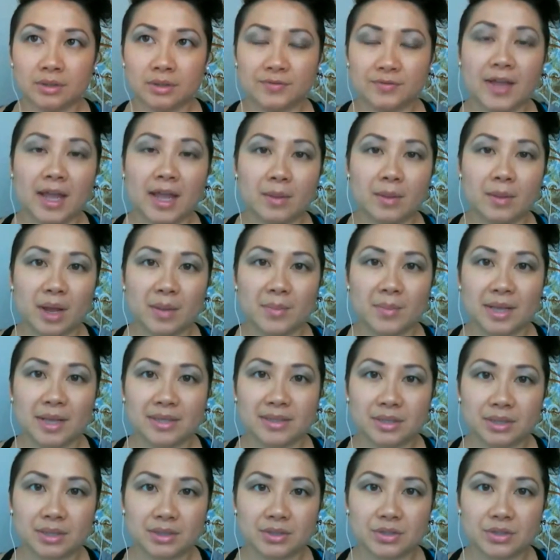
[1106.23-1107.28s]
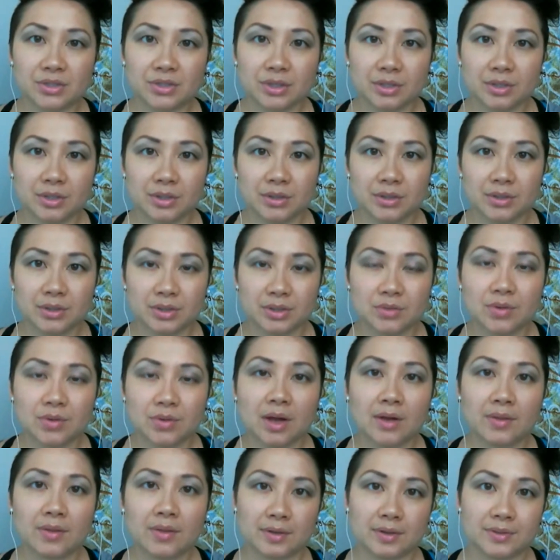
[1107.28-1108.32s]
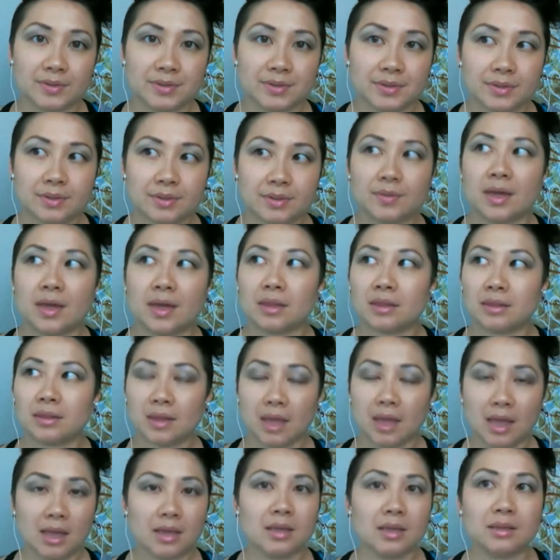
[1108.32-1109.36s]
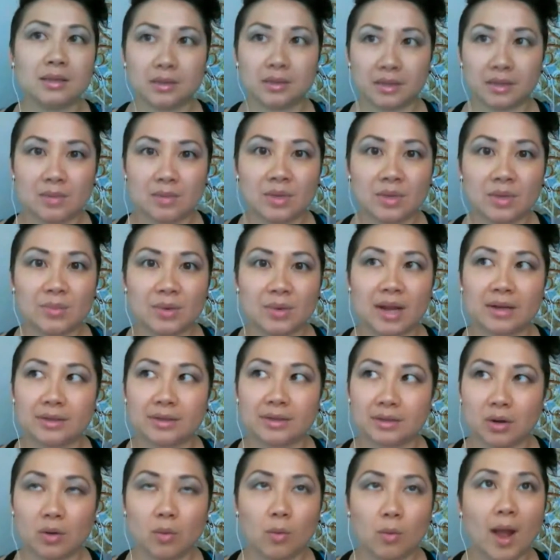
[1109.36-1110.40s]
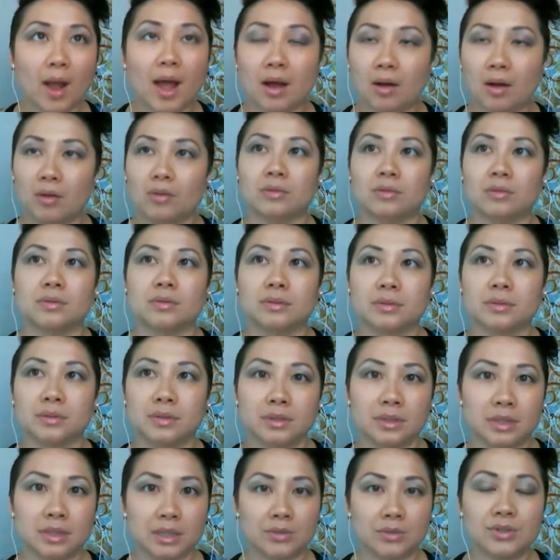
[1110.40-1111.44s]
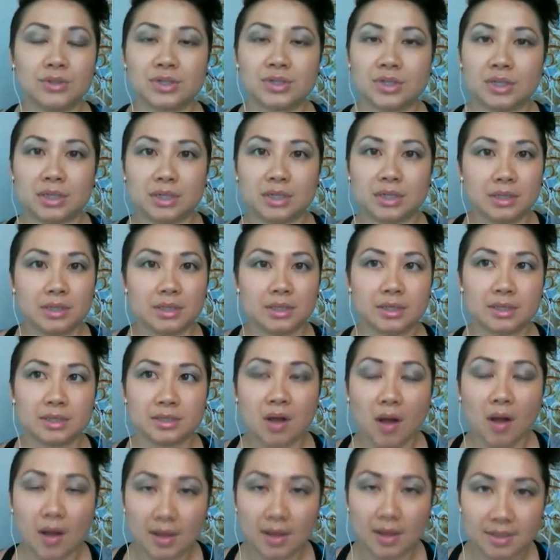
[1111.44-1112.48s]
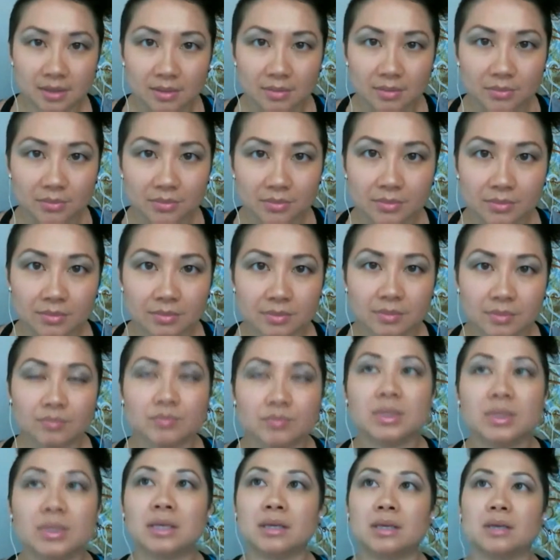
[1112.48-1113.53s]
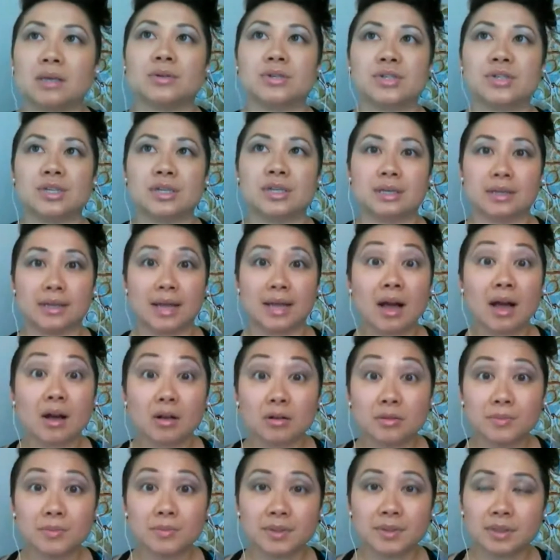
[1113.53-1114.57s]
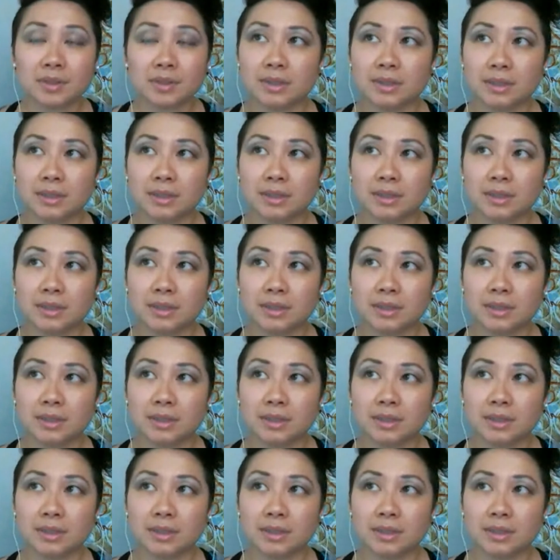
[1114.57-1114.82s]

convey my message to others so that they can look at my brand and go, wow, he or she is awesome. He or she can help.